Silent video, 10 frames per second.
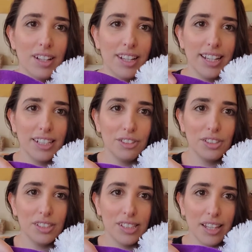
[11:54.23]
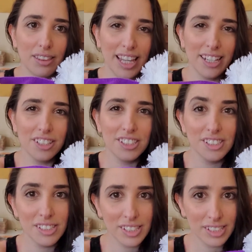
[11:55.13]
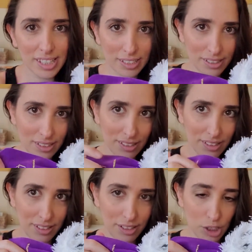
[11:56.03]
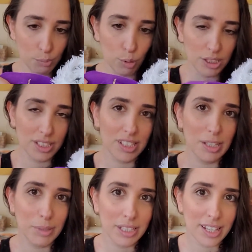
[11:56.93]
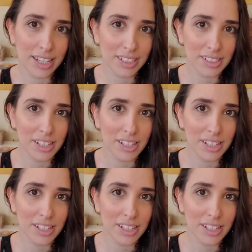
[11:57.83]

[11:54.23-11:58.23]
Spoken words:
It used to say Lakers because that's the sports team he liked.